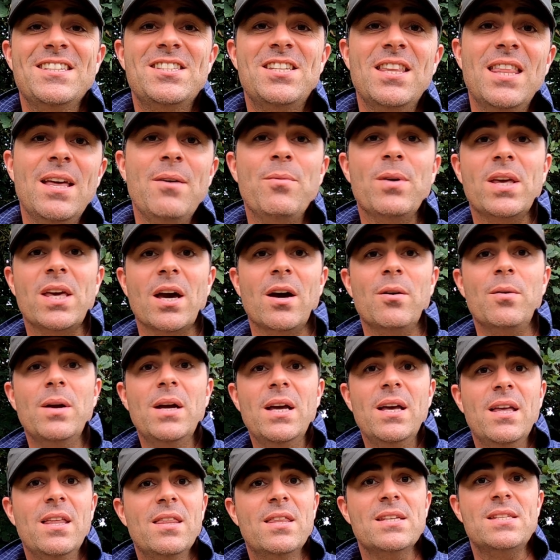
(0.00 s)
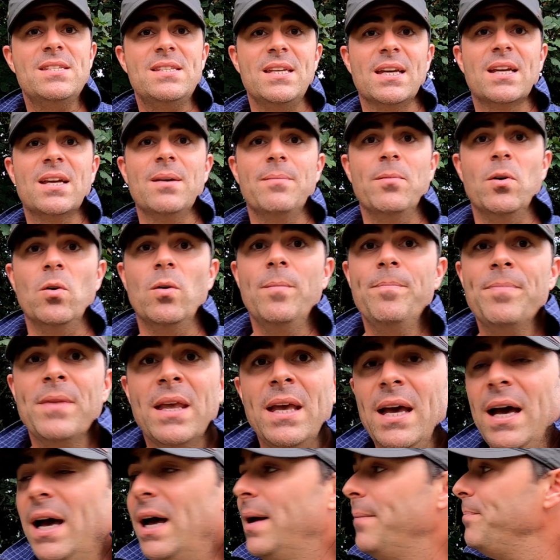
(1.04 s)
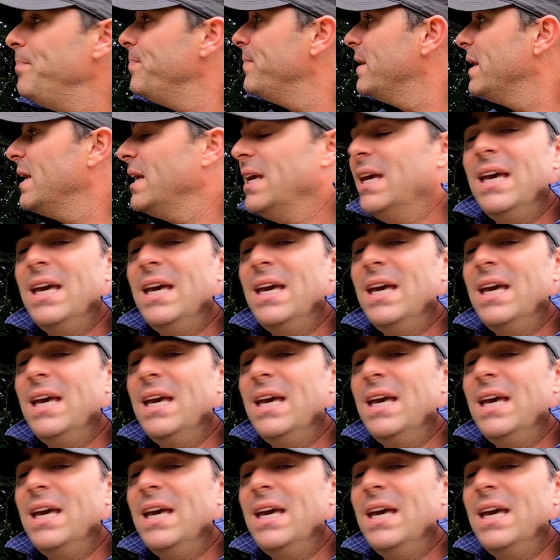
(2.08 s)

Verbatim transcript: So there we go, the sycamore. Um,